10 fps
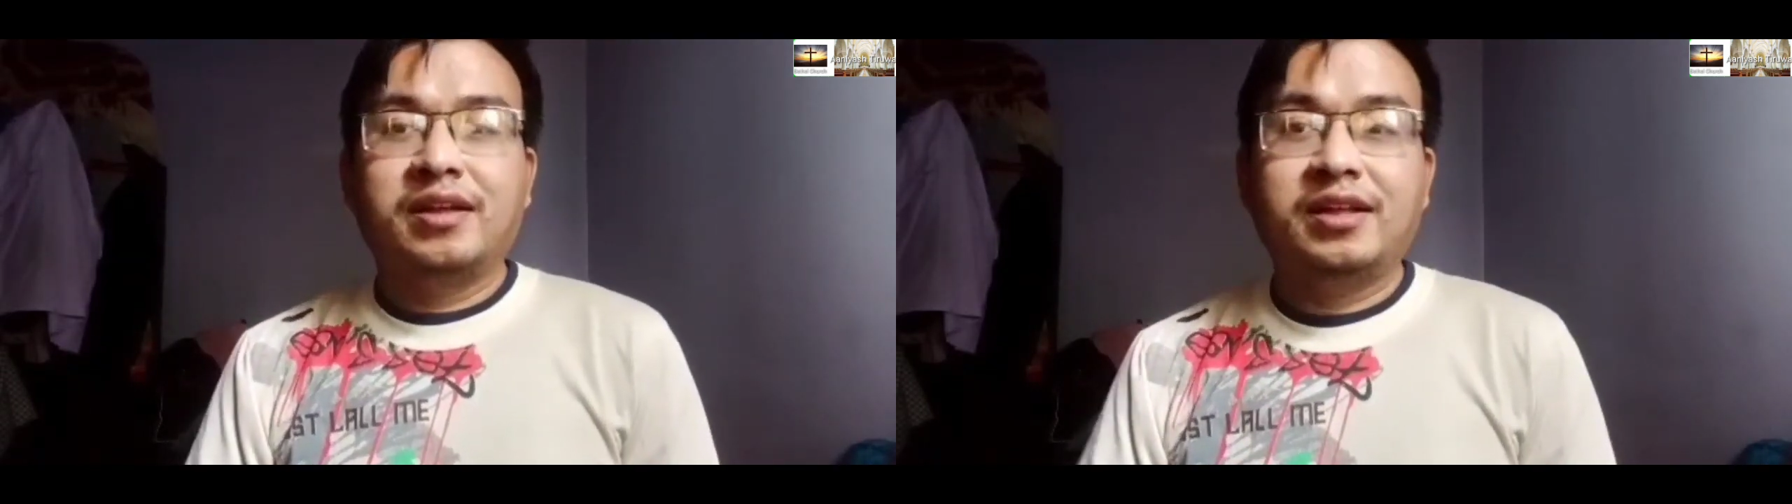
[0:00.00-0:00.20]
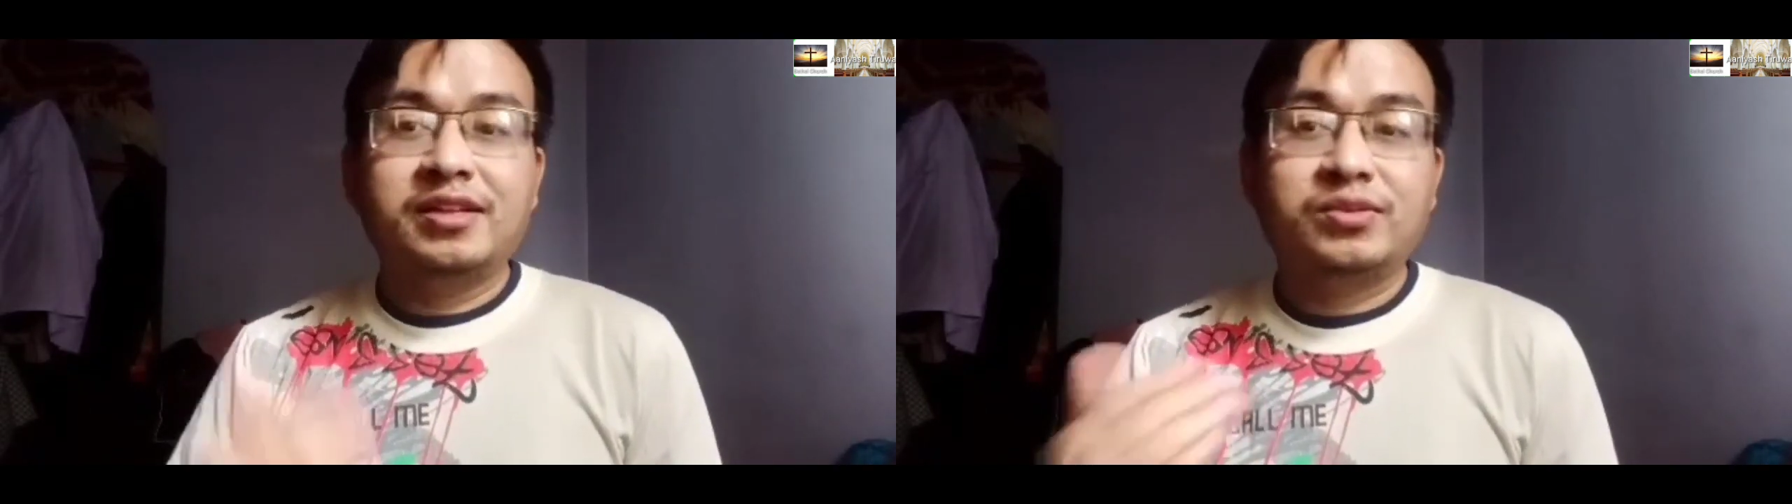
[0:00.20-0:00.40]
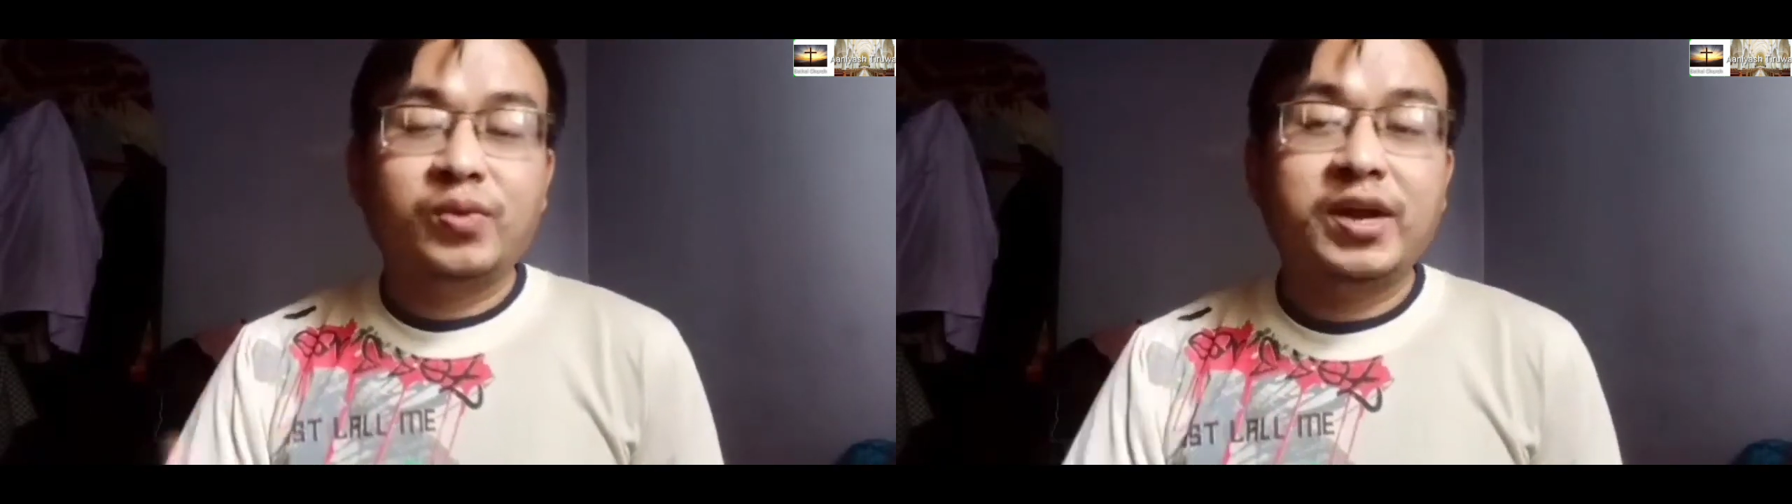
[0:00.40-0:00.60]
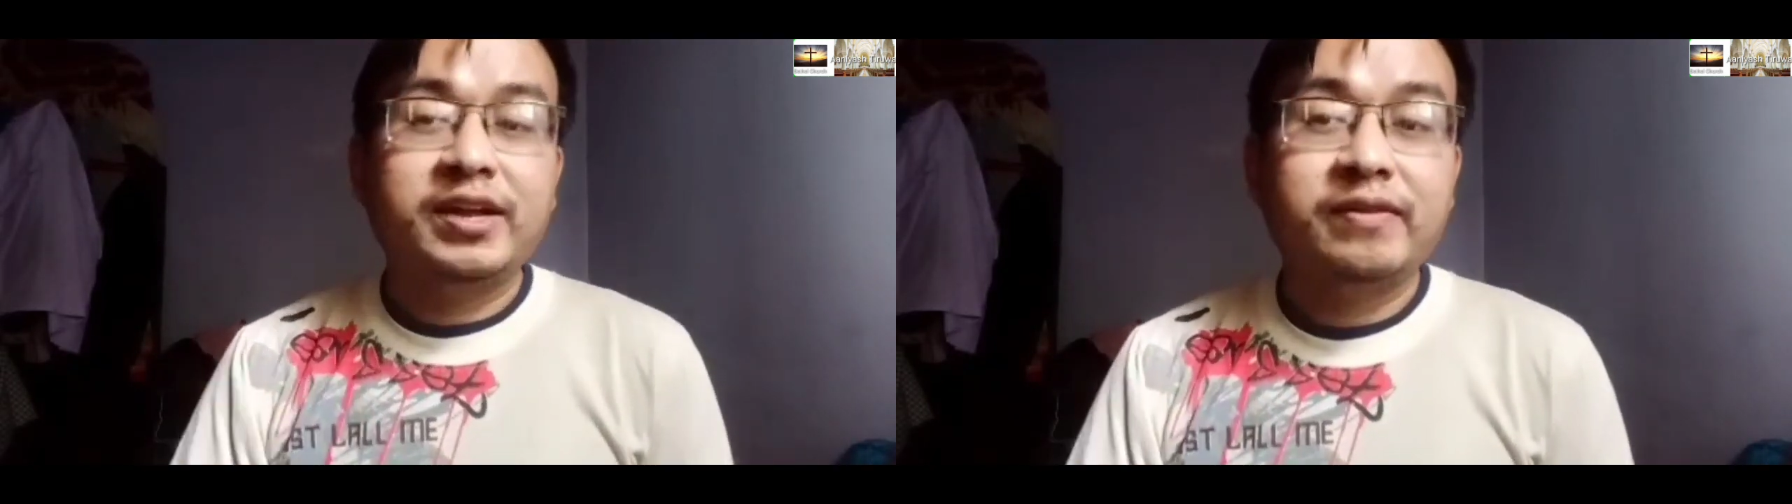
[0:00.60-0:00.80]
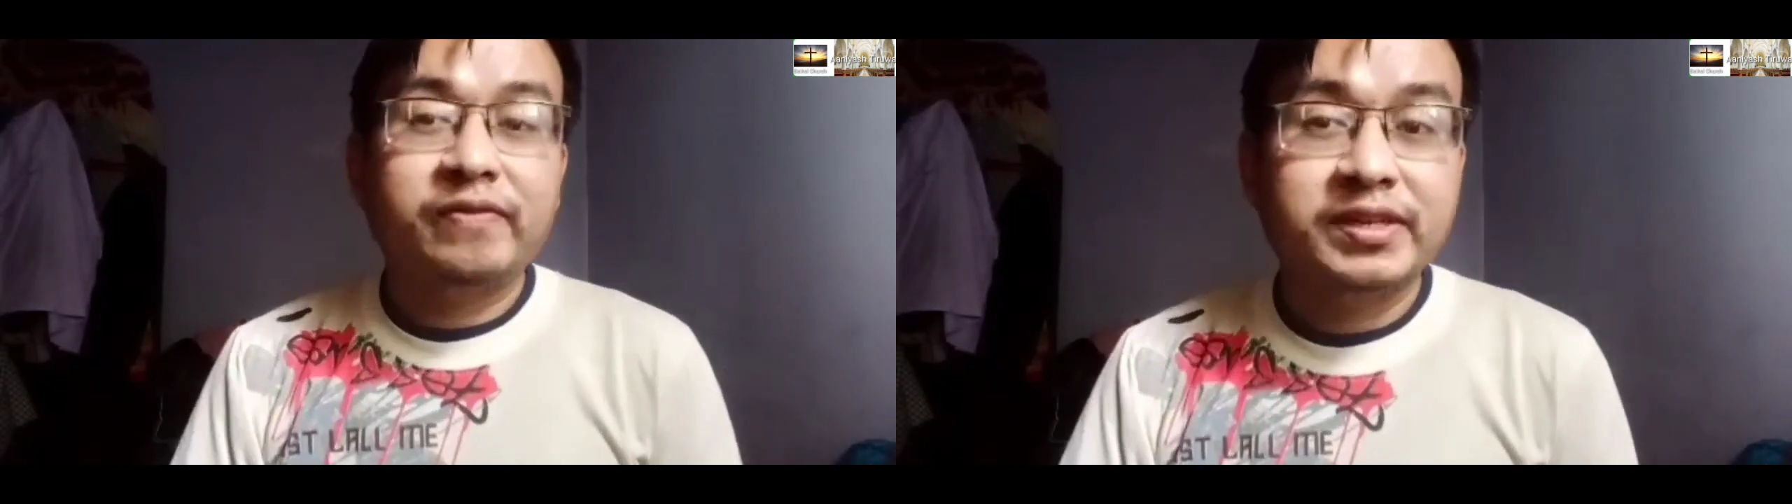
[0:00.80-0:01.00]
in this
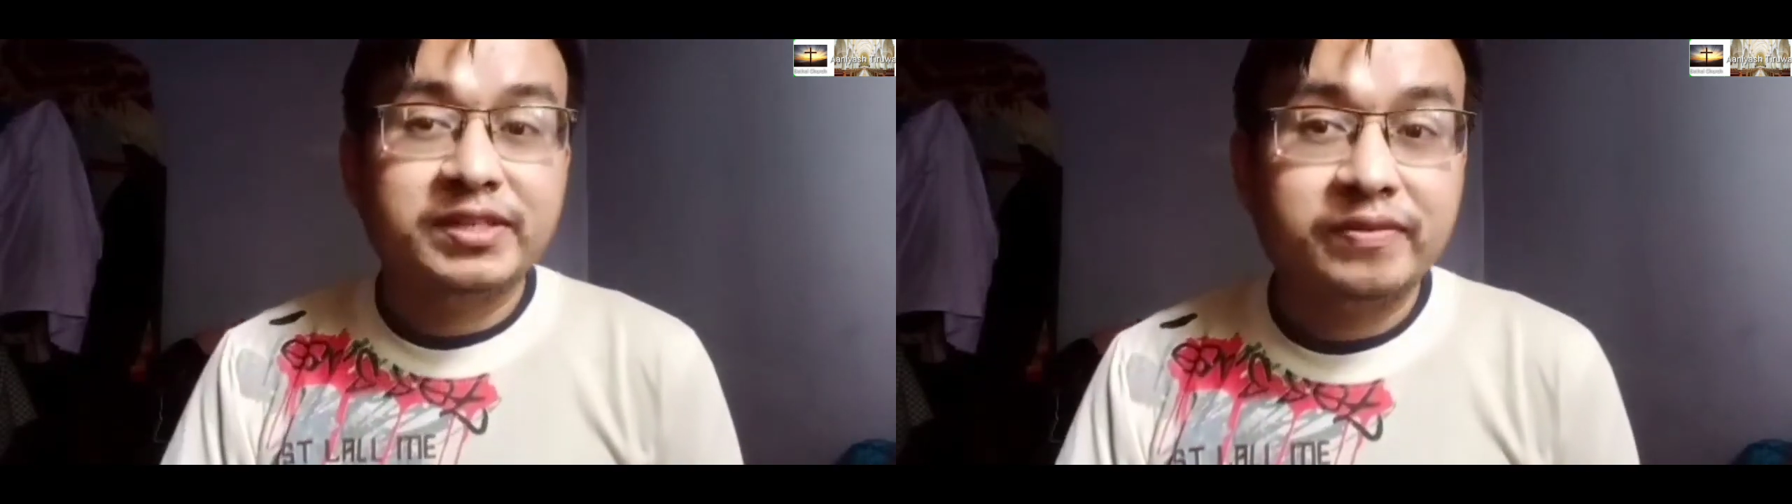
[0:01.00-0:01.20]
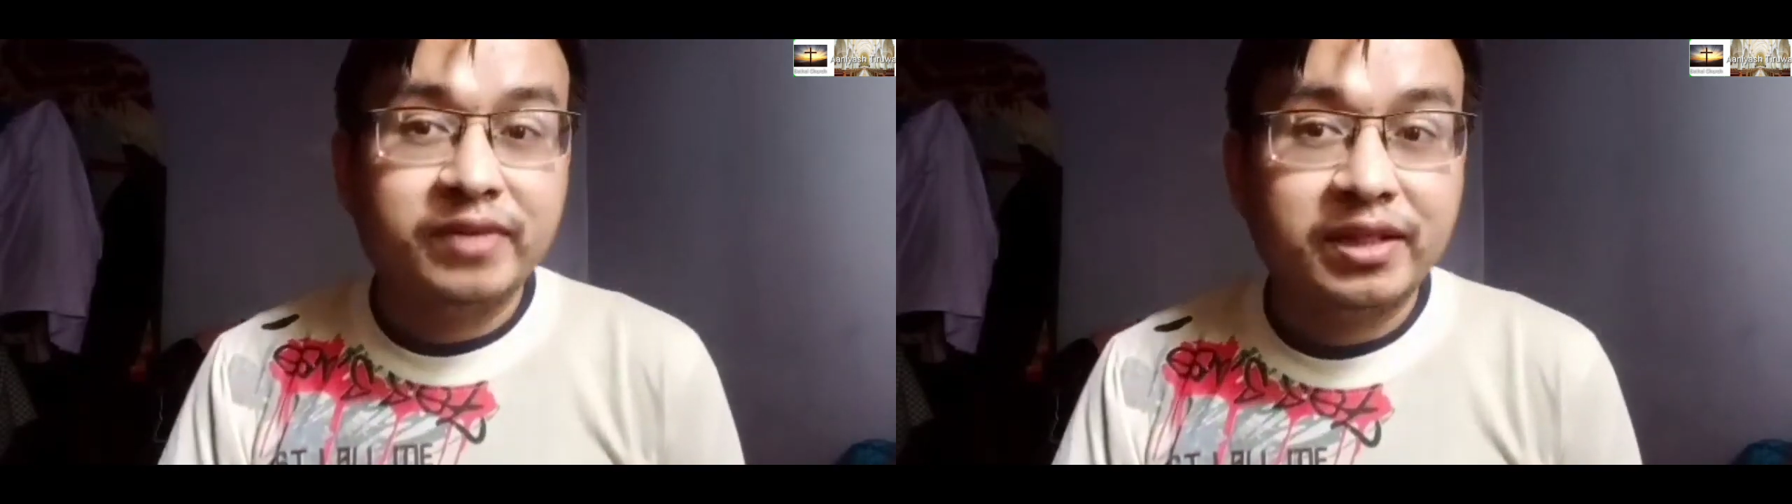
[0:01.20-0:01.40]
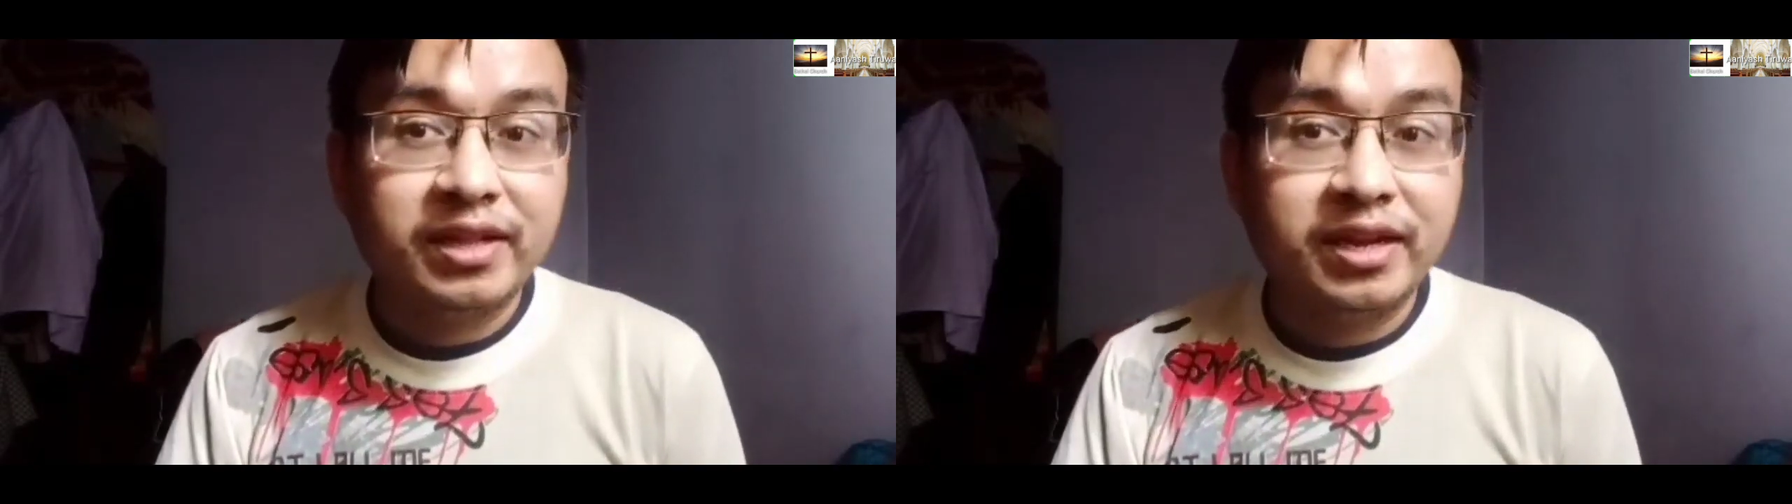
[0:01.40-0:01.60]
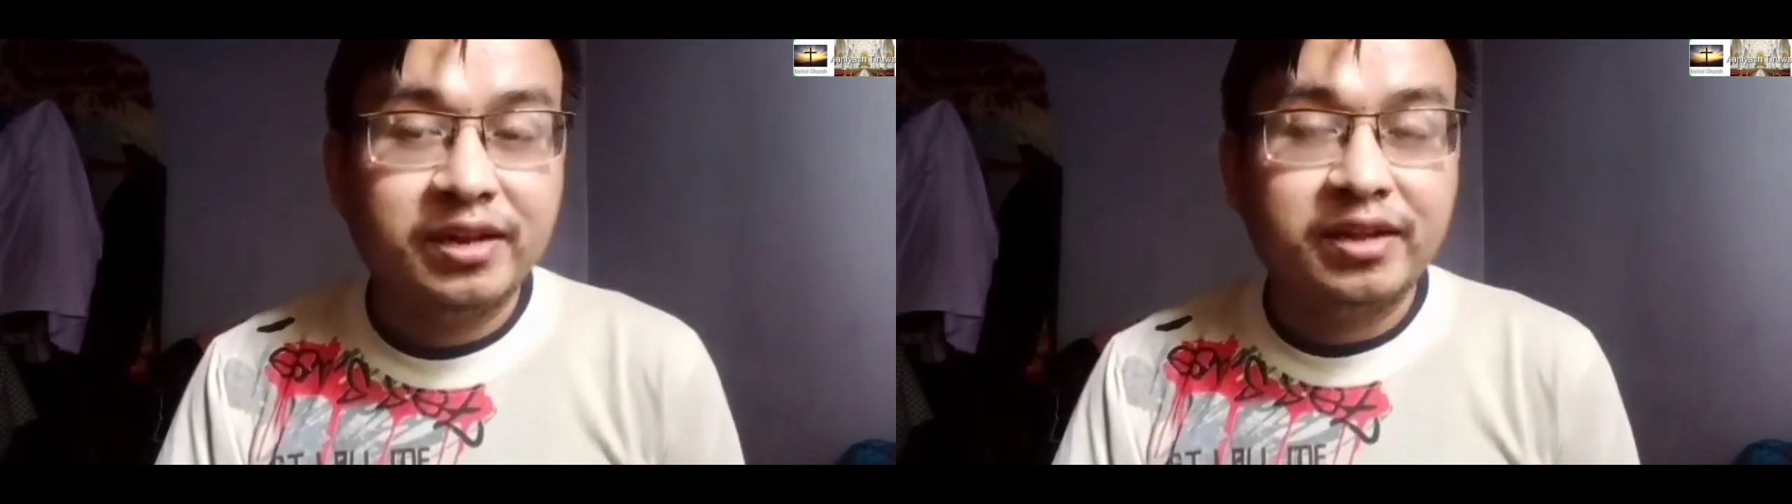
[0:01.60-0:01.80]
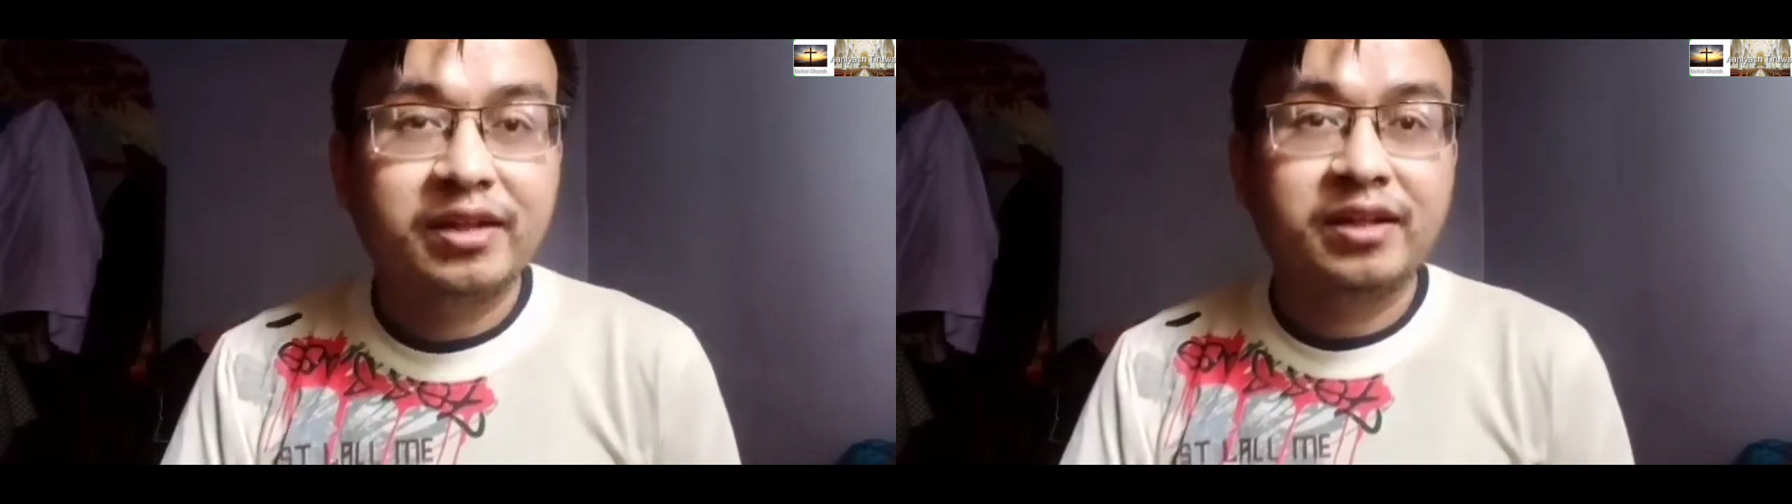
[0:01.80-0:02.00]
wedding festival there